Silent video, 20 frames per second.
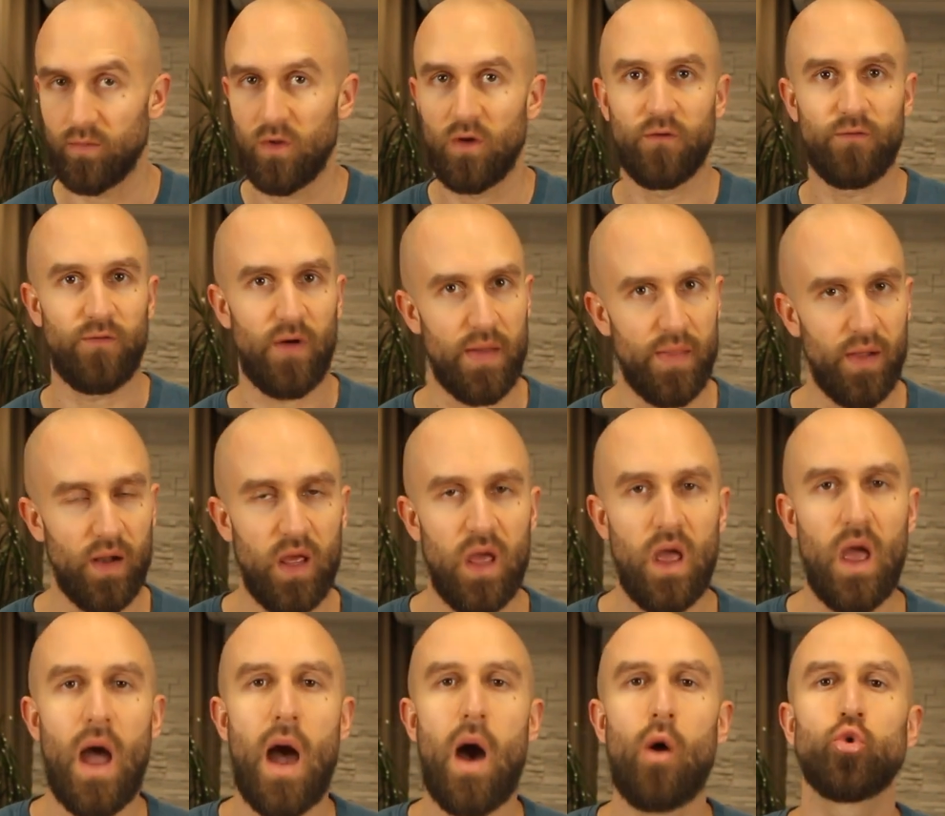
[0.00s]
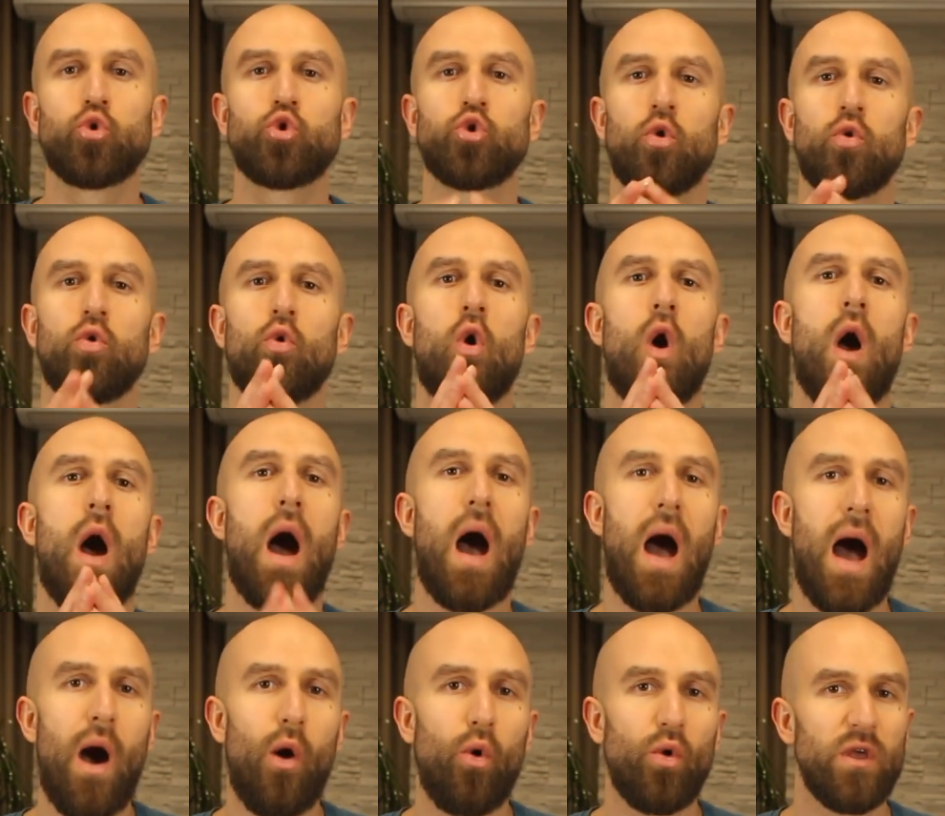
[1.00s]
Finally, I will show you
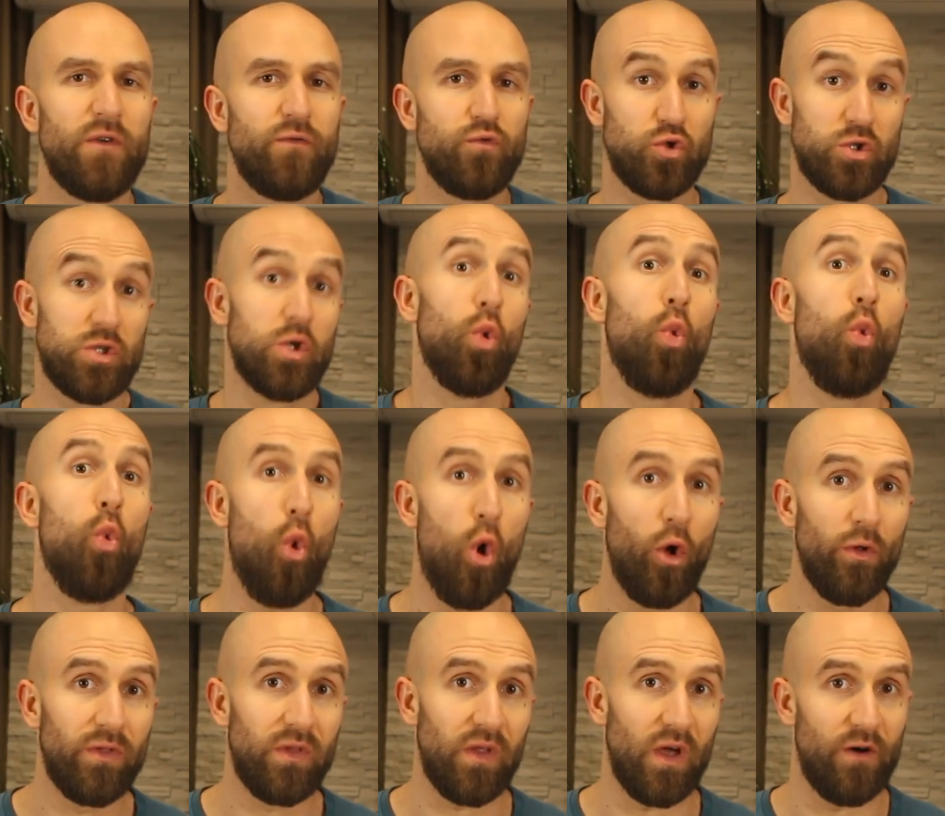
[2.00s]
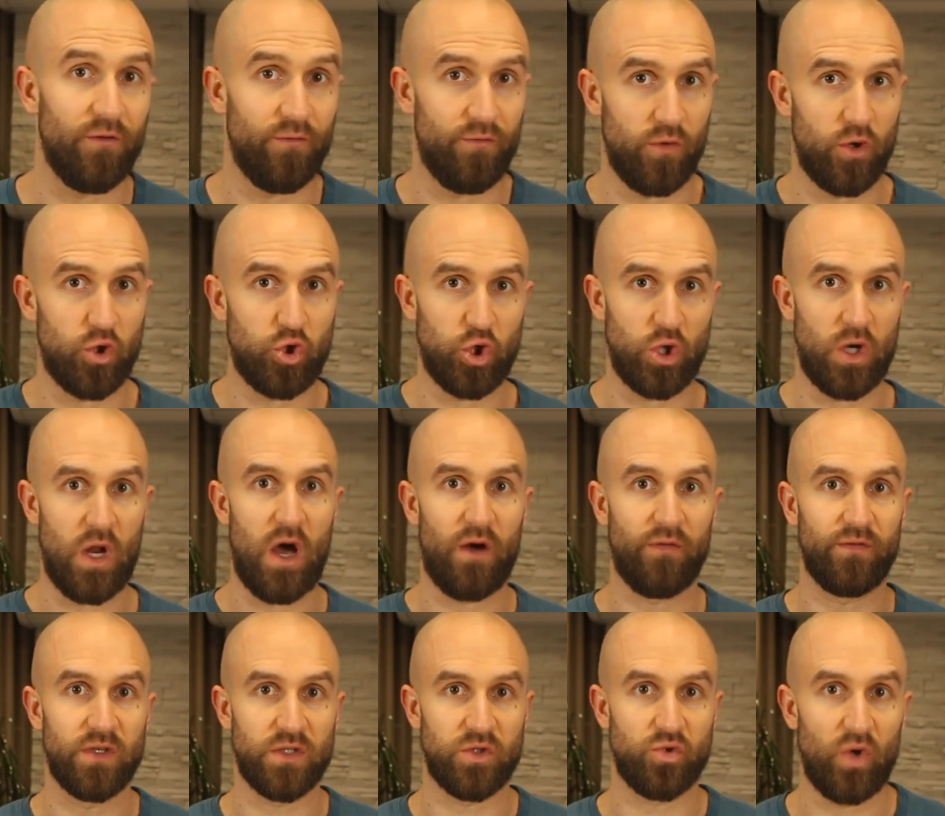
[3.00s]
how, if you still want a version of
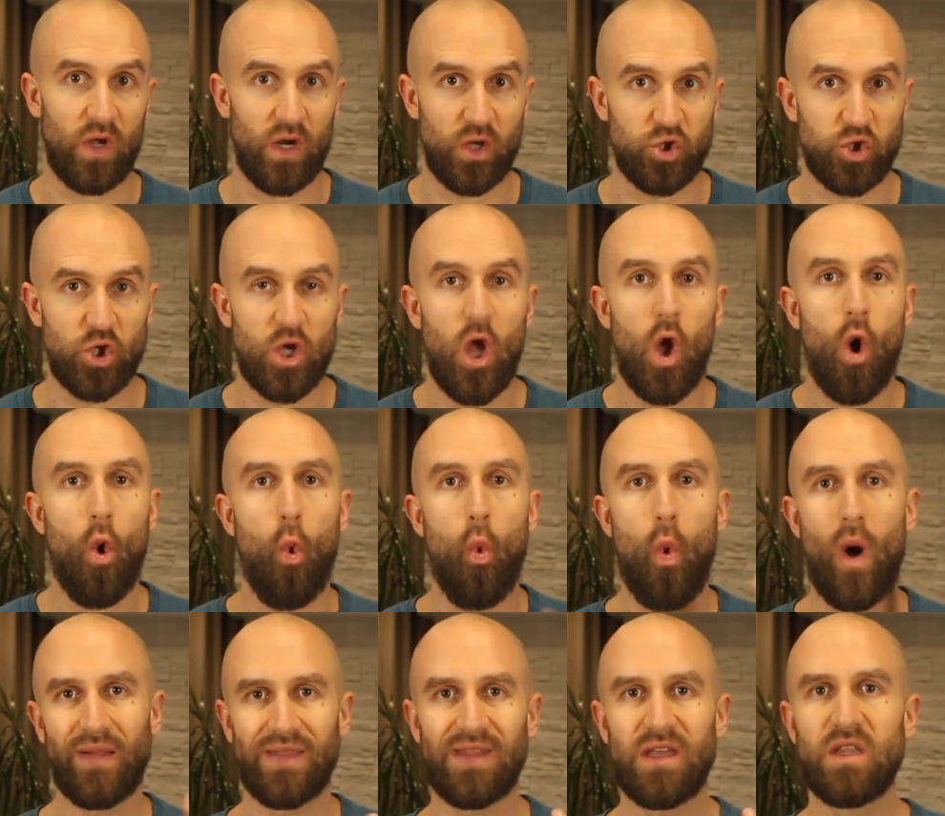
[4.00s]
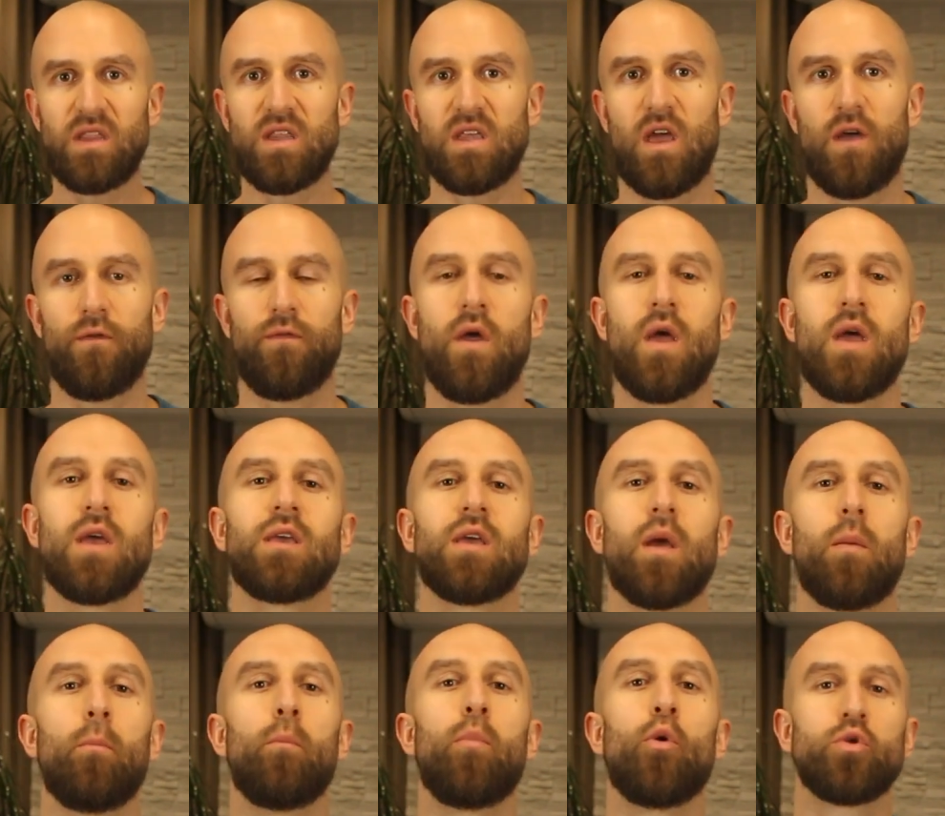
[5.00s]
the strategy, one ETF
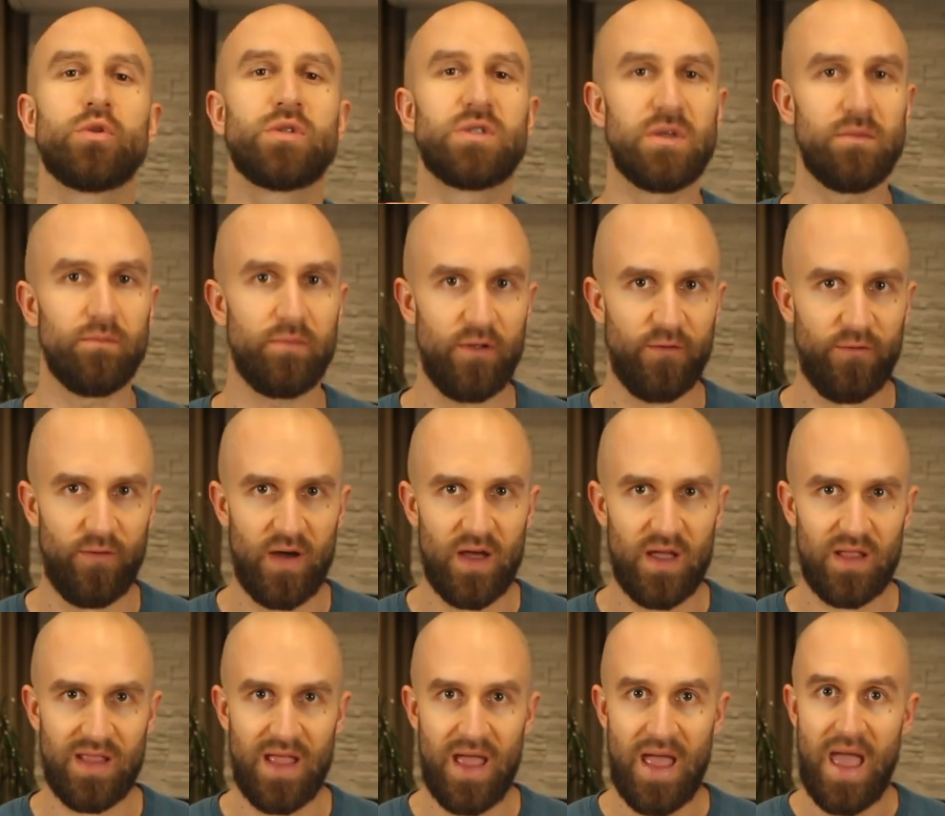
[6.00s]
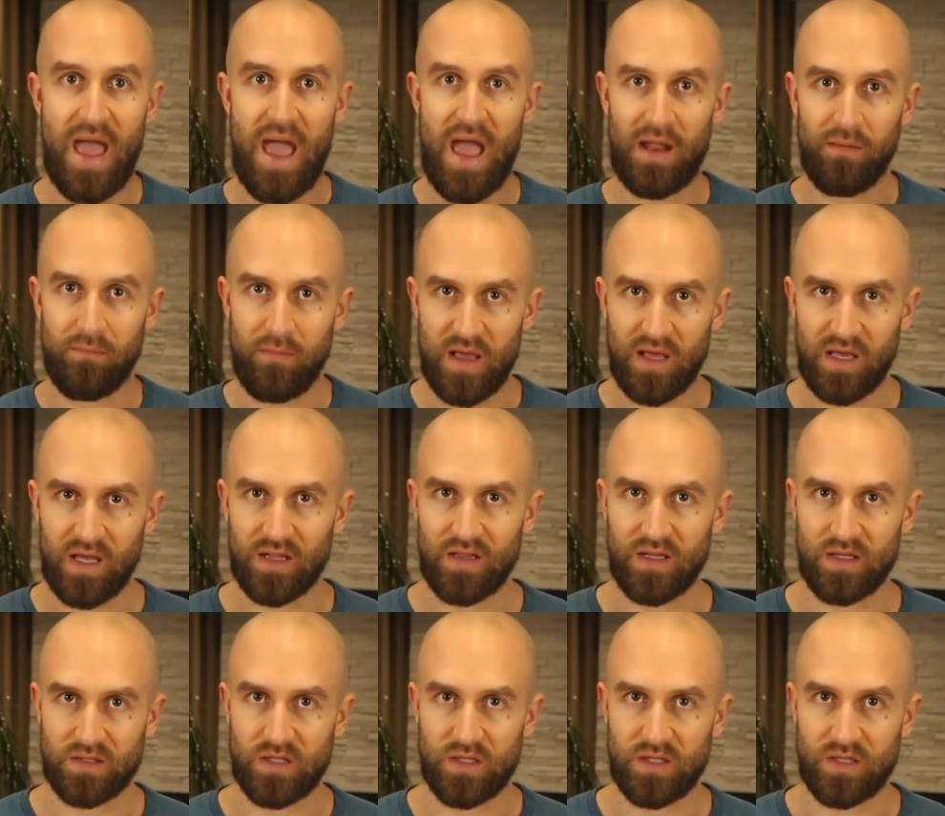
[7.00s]
can both simplify it and make it less